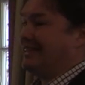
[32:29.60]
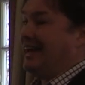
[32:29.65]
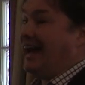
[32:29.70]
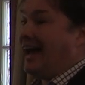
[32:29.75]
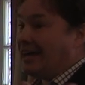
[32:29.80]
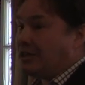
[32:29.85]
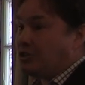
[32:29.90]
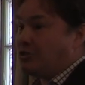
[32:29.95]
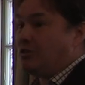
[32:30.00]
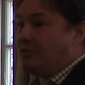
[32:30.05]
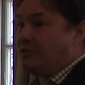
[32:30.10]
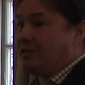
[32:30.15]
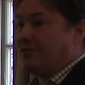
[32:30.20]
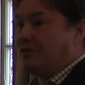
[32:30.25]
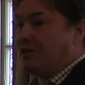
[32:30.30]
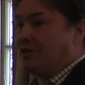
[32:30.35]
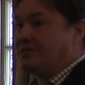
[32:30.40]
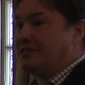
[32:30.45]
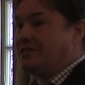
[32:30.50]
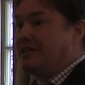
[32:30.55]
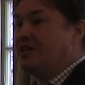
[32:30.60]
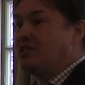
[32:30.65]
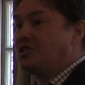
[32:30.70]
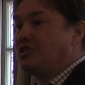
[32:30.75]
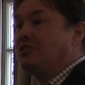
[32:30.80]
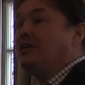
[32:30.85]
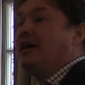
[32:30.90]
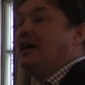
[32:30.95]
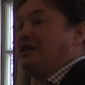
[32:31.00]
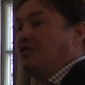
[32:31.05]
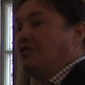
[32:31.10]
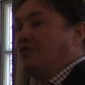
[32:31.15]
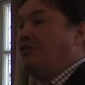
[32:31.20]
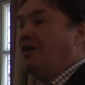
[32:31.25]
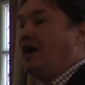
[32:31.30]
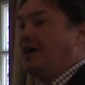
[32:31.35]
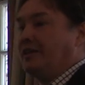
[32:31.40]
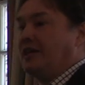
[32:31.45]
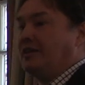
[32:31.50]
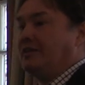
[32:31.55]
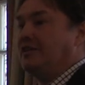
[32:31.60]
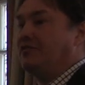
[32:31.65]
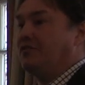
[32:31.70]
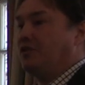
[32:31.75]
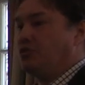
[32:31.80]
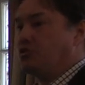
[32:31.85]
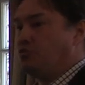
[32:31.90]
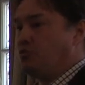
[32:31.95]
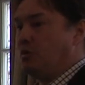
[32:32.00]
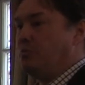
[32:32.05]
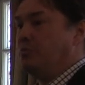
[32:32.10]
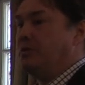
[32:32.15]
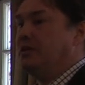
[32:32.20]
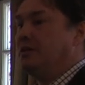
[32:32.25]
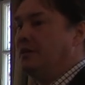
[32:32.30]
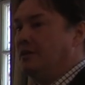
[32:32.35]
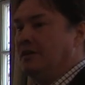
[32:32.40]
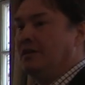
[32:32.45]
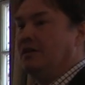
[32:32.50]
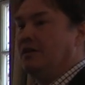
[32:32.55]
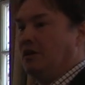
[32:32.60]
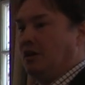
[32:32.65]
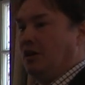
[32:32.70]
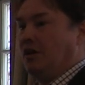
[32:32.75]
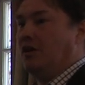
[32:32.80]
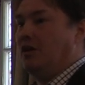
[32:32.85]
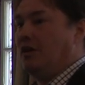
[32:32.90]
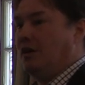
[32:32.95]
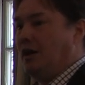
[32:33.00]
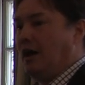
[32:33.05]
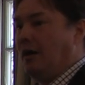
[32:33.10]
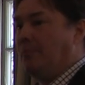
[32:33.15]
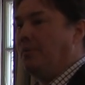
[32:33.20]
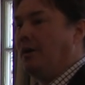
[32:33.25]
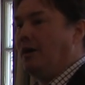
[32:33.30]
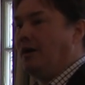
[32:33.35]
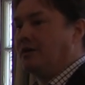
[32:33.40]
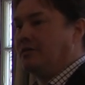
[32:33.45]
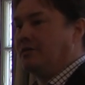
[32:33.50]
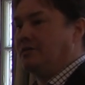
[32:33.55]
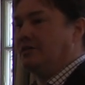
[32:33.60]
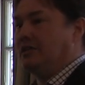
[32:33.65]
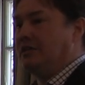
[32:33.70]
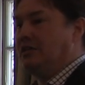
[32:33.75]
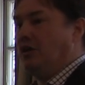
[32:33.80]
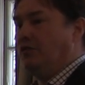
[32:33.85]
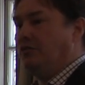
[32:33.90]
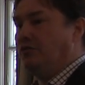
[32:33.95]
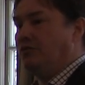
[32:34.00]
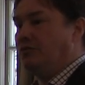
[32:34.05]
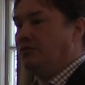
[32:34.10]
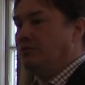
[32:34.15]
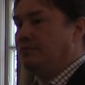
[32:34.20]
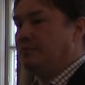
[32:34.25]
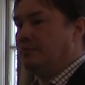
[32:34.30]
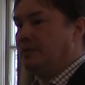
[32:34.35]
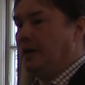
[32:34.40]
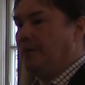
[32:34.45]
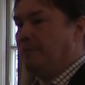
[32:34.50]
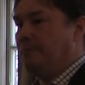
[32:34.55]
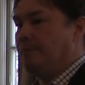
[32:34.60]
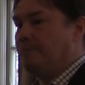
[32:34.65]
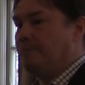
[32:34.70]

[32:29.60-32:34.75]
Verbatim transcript: the actual differentiation and the finite difference will be uh, apart enough yeah.